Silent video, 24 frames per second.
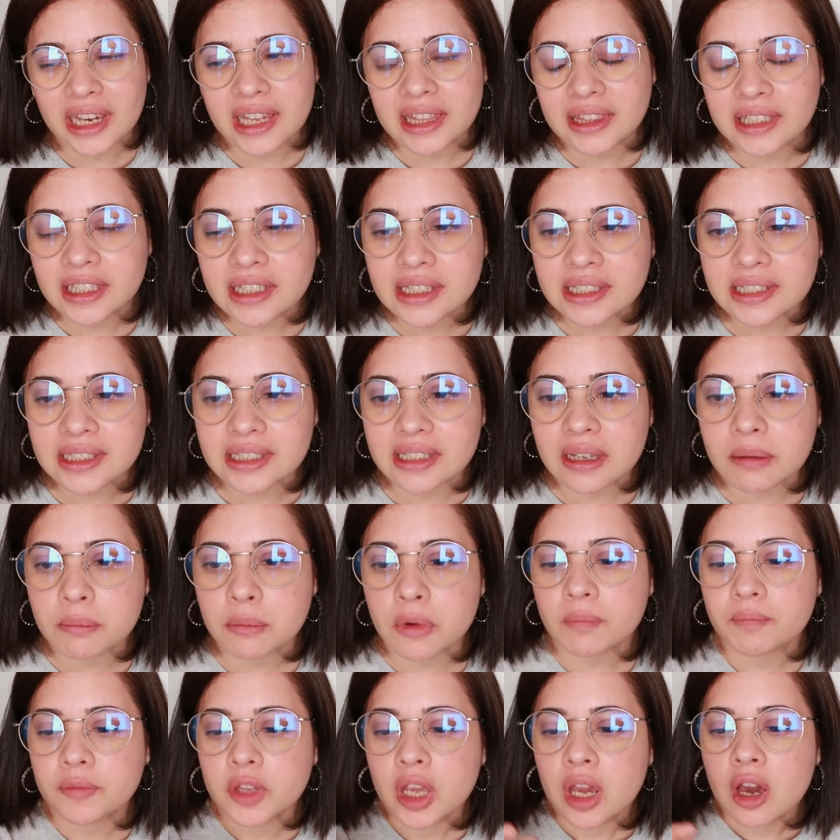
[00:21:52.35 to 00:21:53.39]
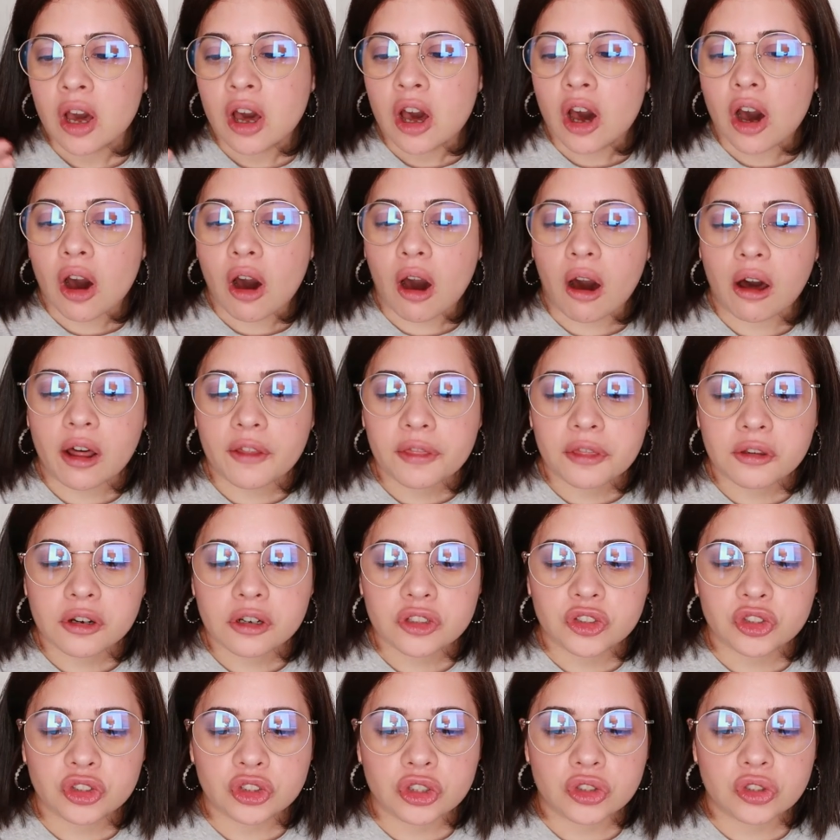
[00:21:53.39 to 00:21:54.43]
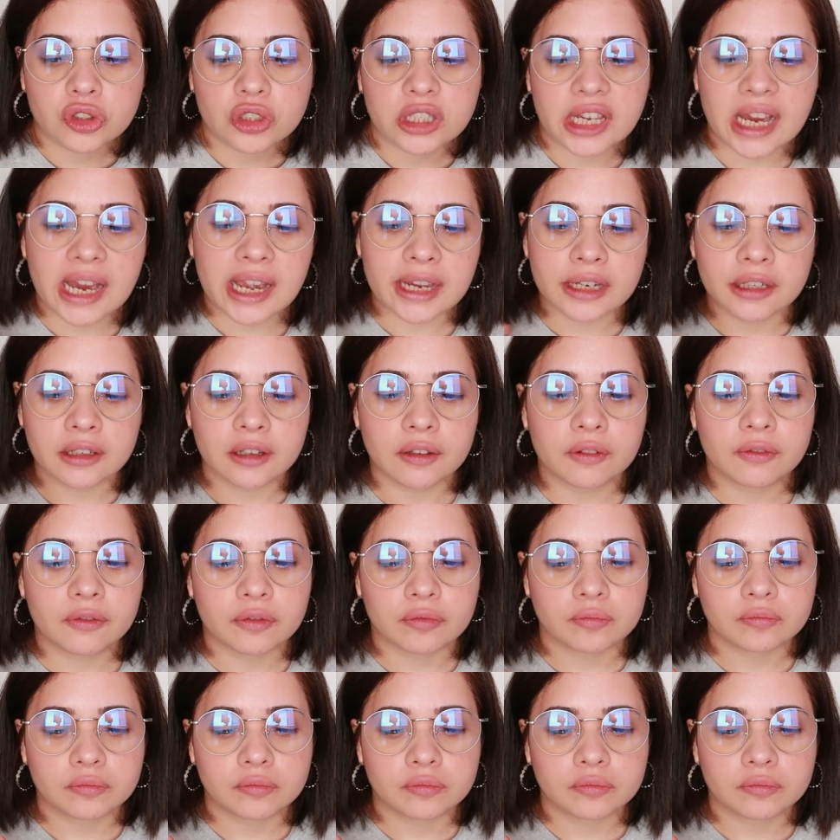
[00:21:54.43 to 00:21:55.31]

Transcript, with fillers: I think some authors just kind of